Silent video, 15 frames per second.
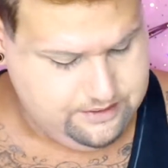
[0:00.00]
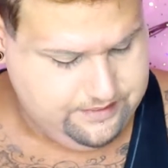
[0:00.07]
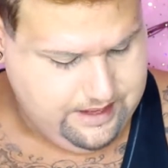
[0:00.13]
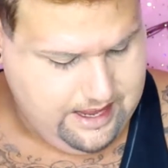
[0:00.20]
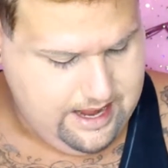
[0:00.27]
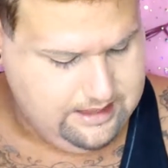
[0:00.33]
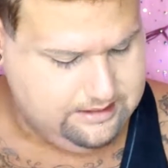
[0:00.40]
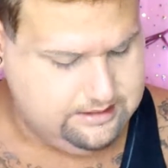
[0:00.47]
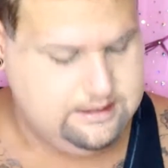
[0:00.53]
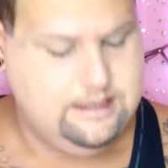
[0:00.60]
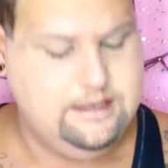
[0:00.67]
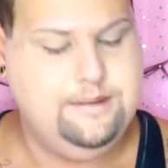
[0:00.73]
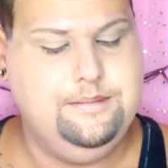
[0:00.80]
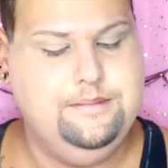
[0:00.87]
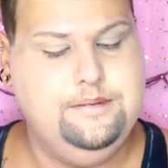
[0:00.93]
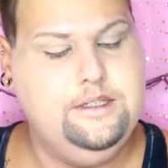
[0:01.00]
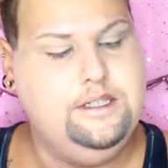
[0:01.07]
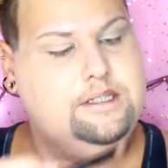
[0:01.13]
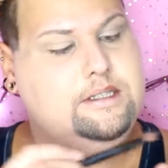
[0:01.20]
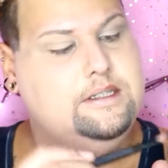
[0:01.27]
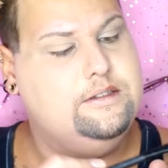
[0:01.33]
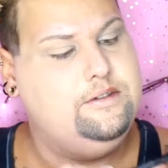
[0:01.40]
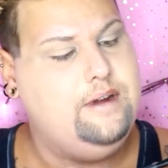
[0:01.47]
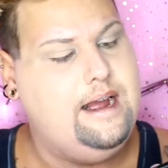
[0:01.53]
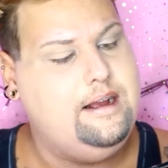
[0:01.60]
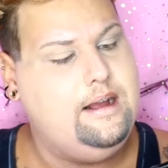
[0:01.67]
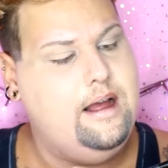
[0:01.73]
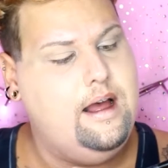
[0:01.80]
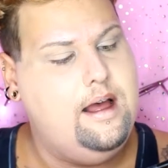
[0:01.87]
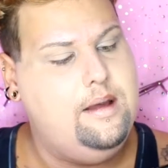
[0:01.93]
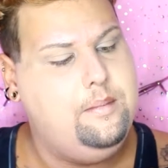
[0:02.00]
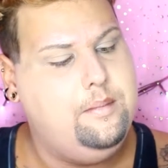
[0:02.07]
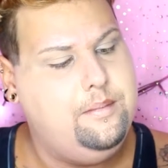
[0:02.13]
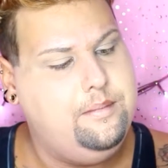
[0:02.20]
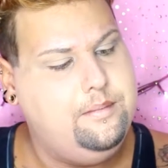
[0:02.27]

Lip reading: for that, just to drag it up.